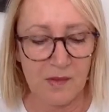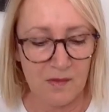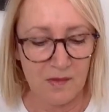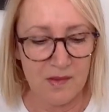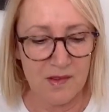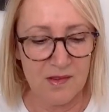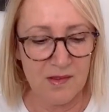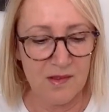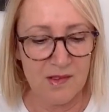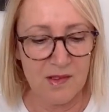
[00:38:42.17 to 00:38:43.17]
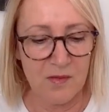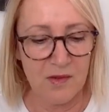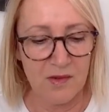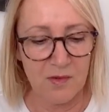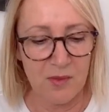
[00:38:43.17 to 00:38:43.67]
there's there's
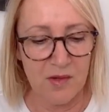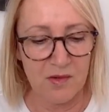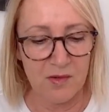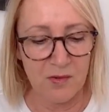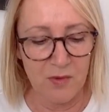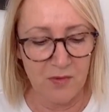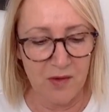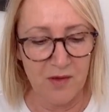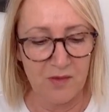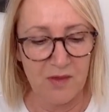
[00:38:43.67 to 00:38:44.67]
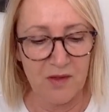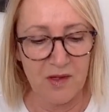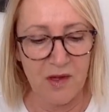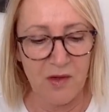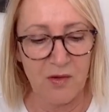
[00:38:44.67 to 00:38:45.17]
something about revival in
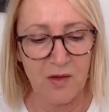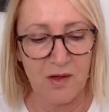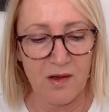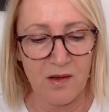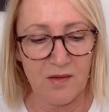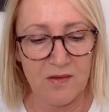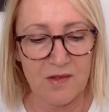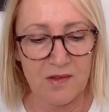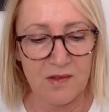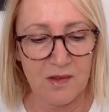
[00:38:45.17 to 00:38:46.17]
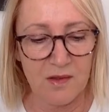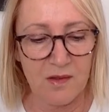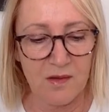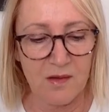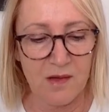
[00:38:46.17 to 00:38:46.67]
our own lives
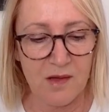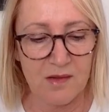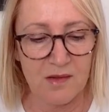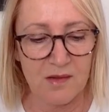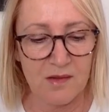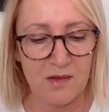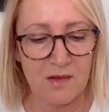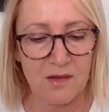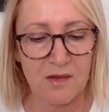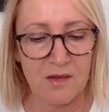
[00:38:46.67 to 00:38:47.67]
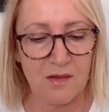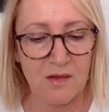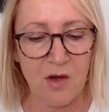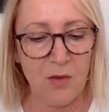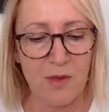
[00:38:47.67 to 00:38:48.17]
that
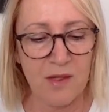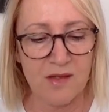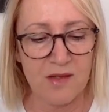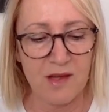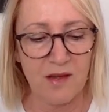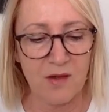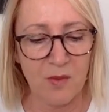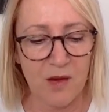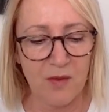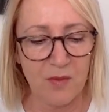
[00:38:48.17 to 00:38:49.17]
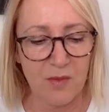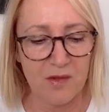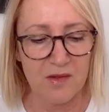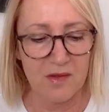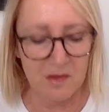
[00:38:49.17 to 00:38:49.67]
nobody can take it away from
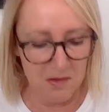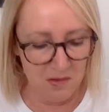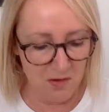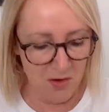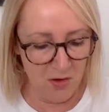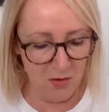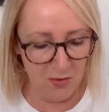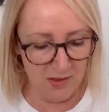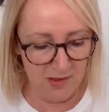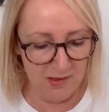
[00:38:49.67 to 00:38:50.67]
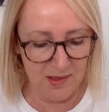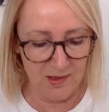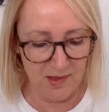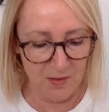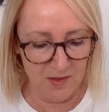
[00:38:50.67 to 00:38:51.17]
us. Nobody can
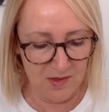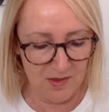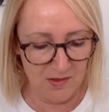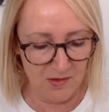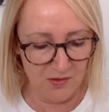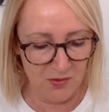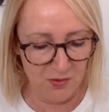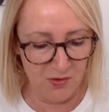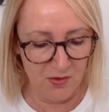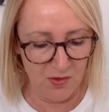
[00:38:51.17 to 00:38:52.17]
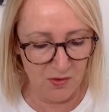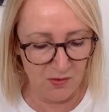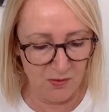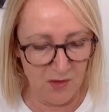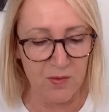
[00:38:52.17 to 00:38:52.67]
come and say, "Oh, you're talking a whole lot
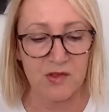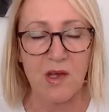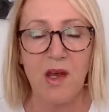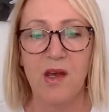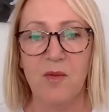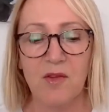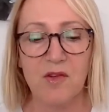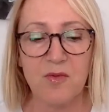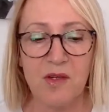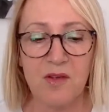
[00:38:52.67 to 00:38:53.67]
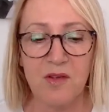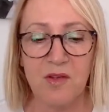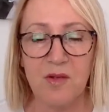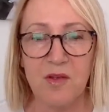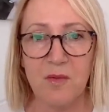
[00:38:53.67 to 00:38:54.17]
of rubbish," because when
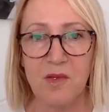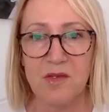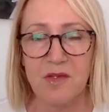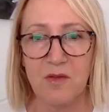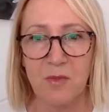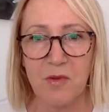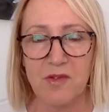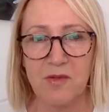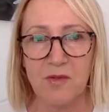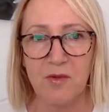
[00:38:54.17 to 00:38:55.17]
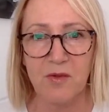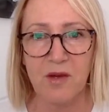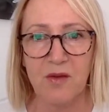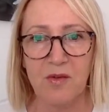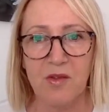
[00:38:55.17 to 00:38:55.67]
you're in the midst of a personal
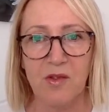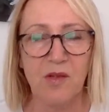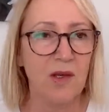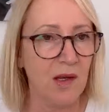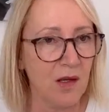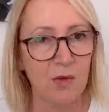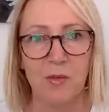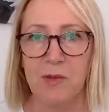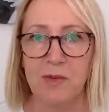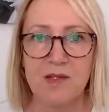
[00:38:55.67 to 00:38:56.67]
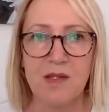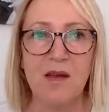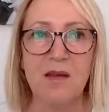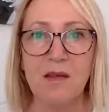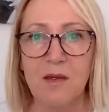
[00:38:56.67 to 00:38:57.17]
revival, you don't care what people
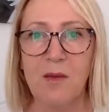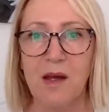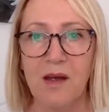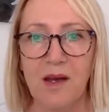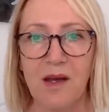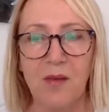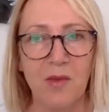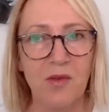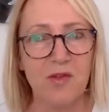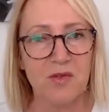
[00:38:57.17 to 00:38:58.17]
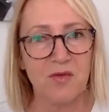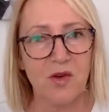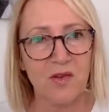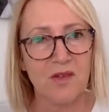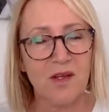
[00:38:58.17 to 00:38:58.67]
say anyway, because you've
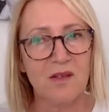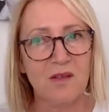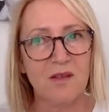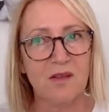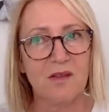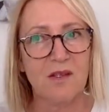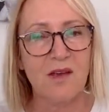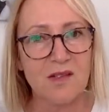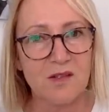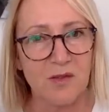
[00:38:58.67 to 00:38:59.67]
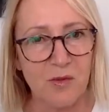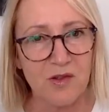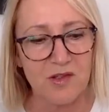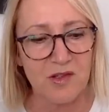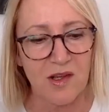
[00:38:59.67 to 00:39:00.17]
got that little taste of
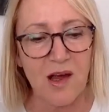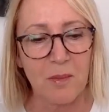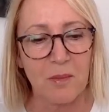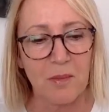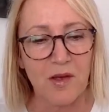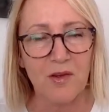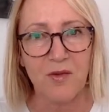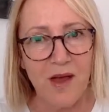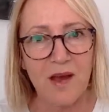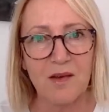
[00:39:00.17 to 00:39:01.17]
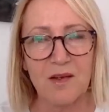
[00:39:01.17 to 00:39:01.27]
what's to come. You've had